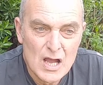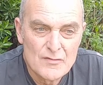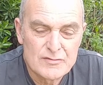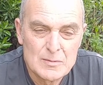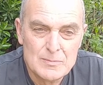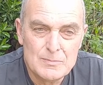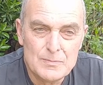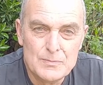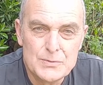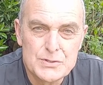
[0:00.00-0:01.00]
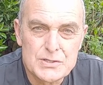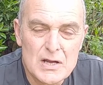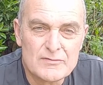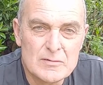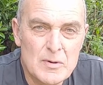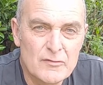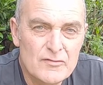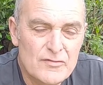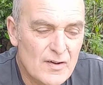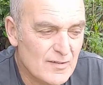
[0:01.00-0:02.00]
For just over a
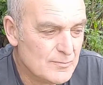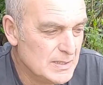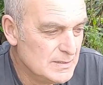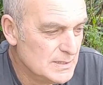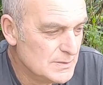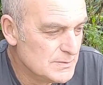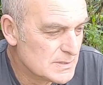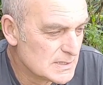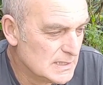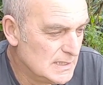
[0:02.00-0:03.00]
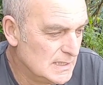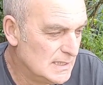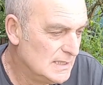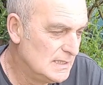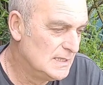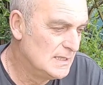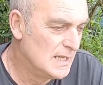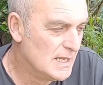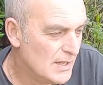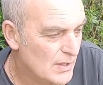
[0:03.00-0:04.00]
month I've been
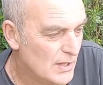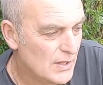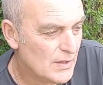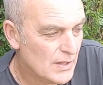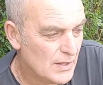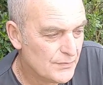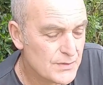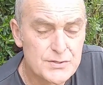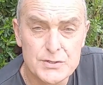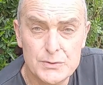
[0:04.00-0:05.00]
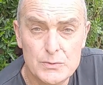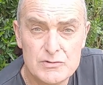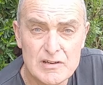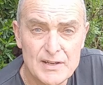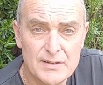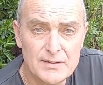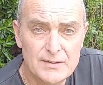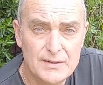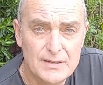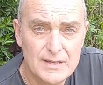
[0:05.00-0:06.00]
using the two
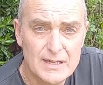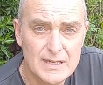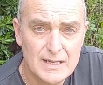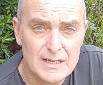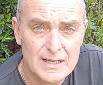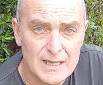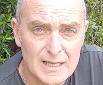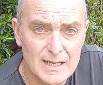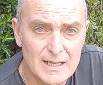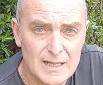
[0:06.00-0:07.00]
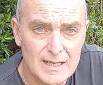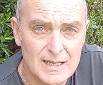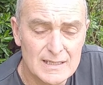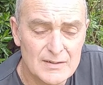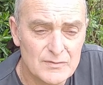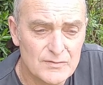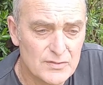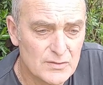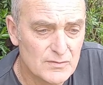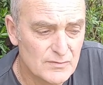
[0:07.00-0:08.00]
Drennan
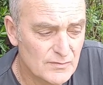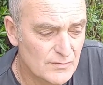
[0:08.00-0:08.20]
11-foot